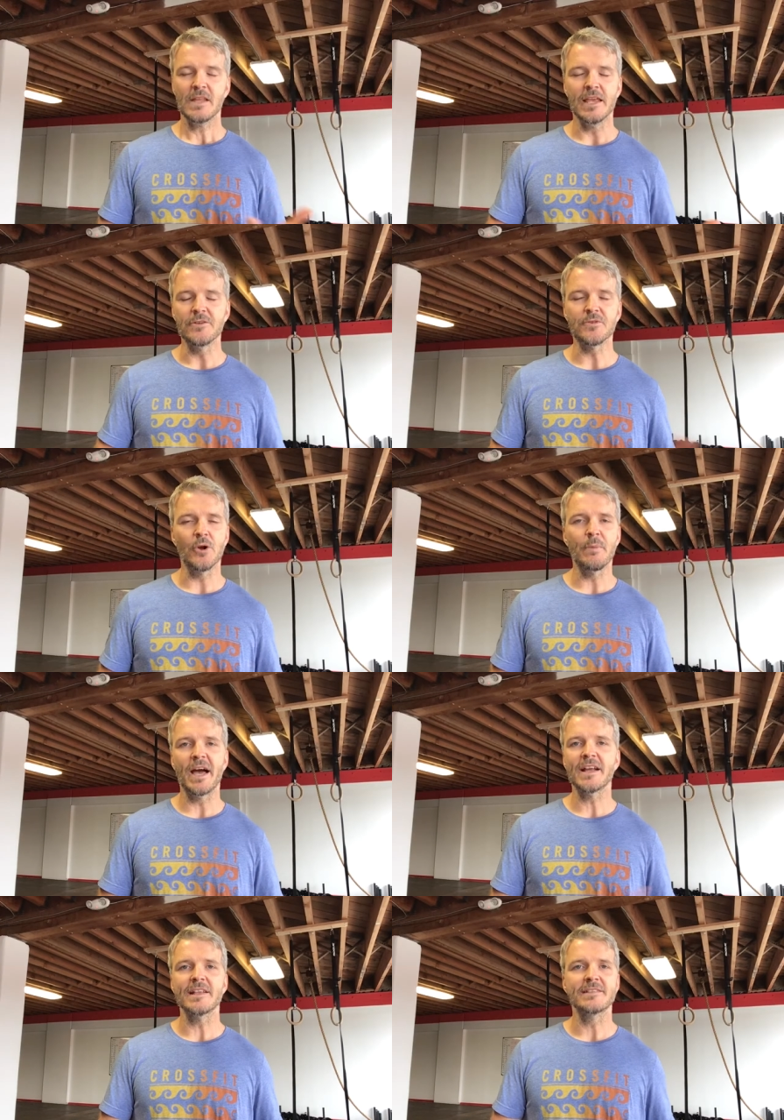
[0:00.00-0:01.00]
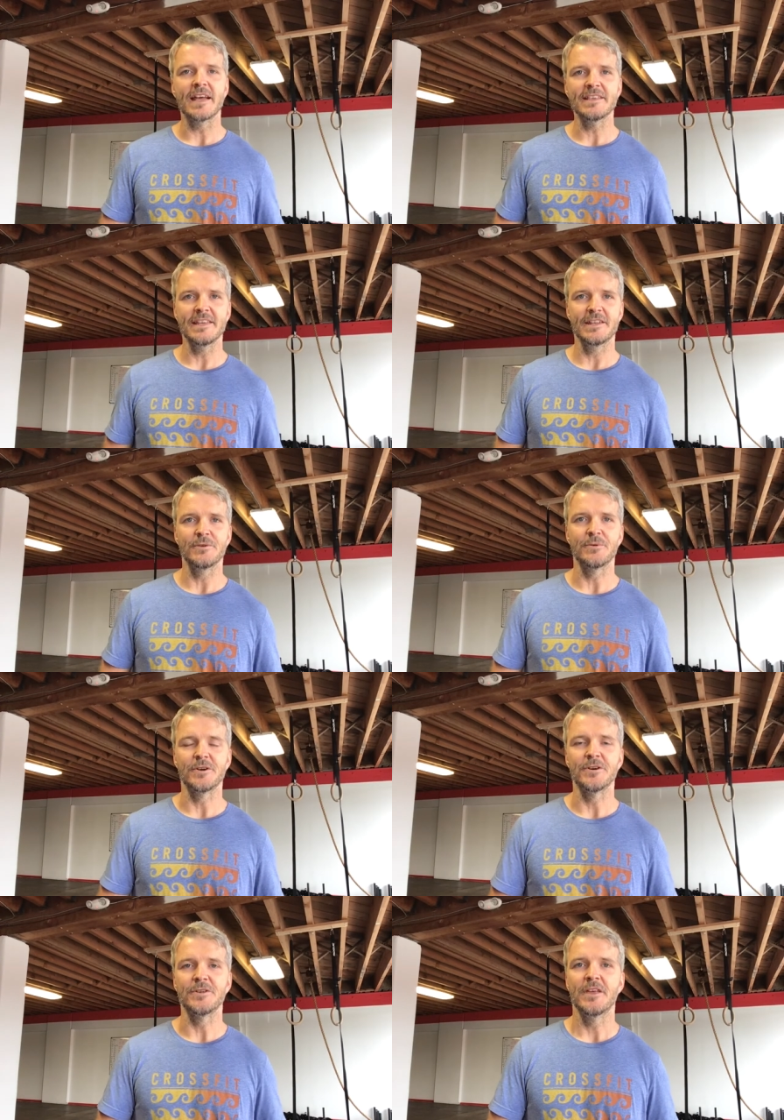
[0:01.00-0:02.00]
It'll grow back. It's not the end of the
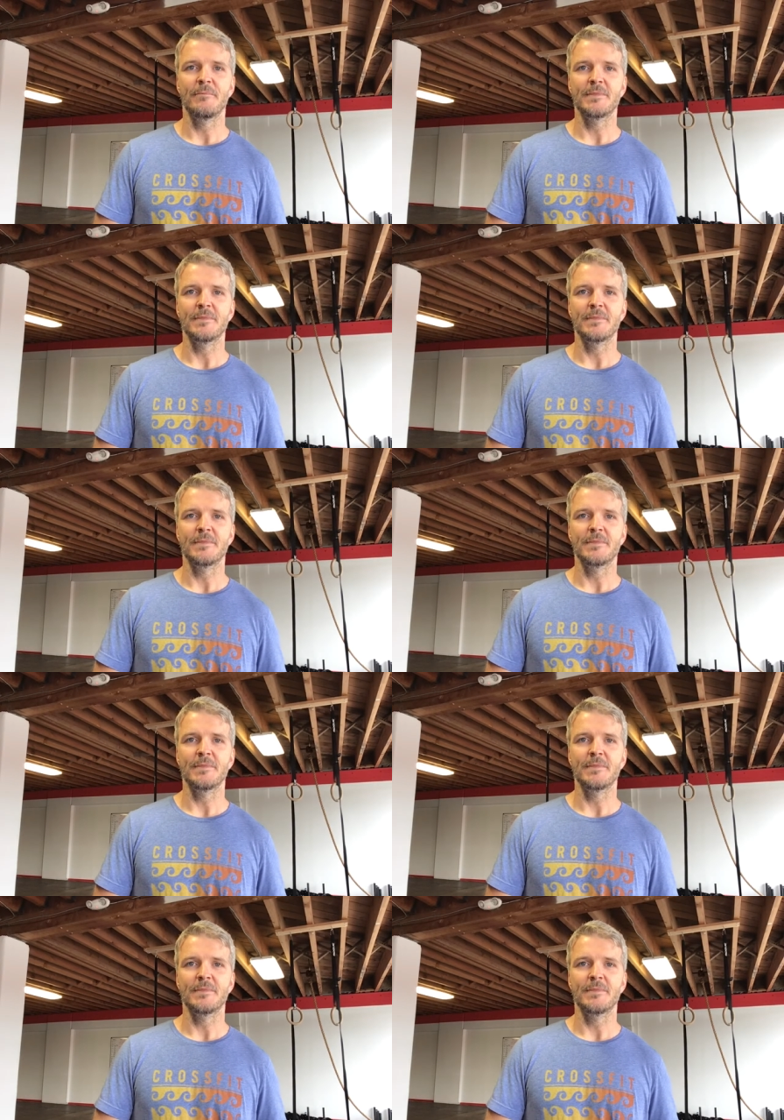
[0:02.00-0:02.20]
world.